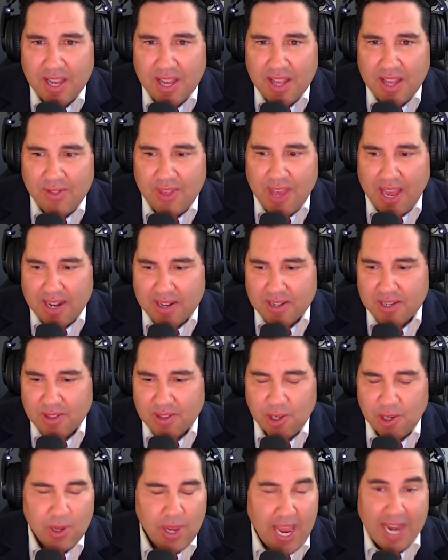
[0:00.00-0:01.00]
that
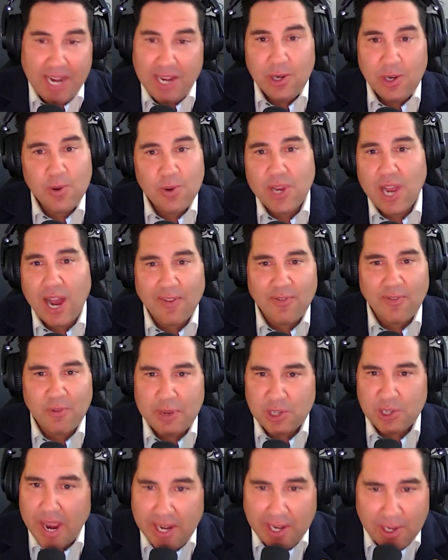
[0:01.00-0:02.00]
any new government
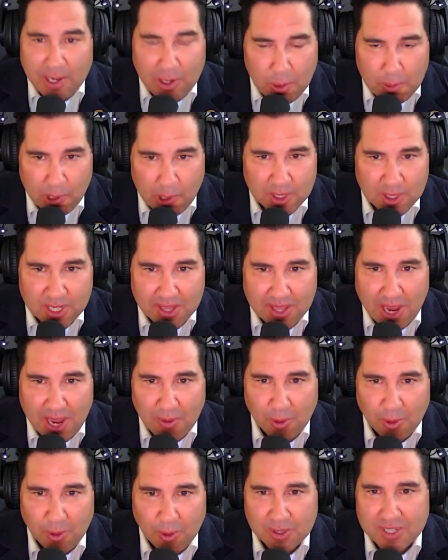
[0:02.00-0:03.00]
or any new person in that
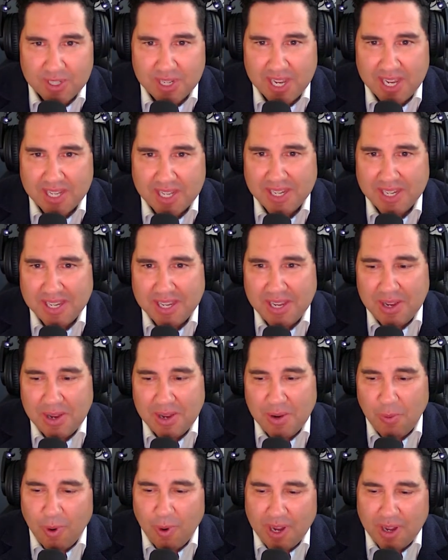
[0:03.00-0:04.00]
role says,
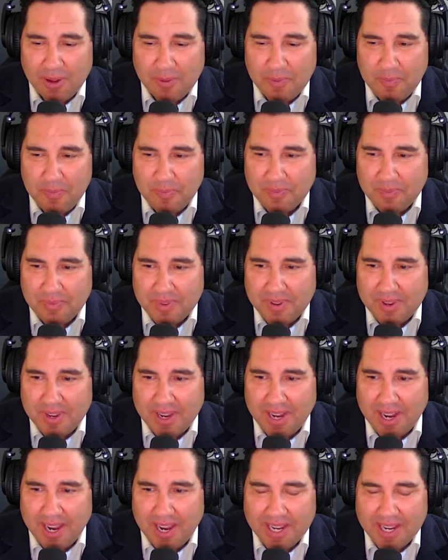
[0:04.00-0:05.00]
well,
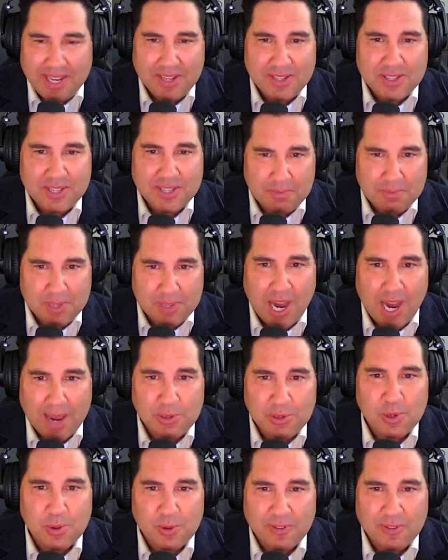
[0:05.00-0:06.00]
I need some time
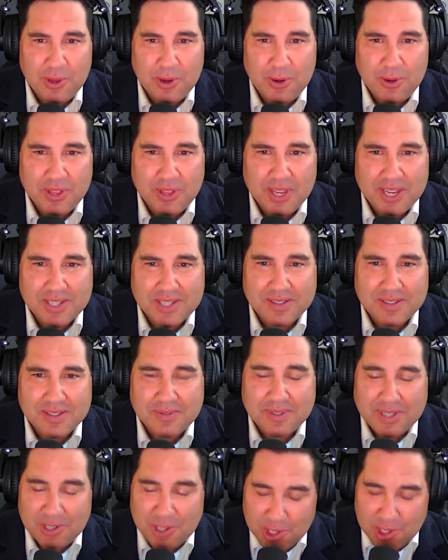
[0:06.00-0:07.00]
to review this.
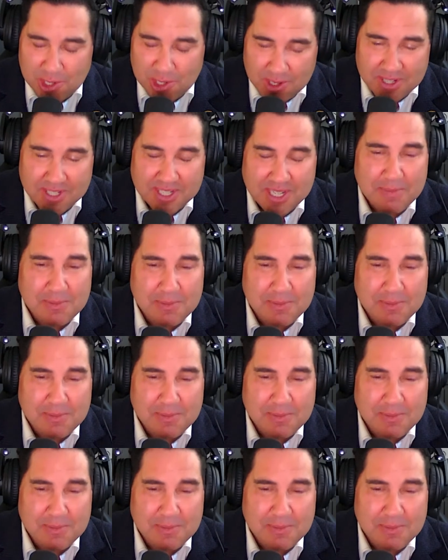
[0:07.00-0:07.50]
Sure seems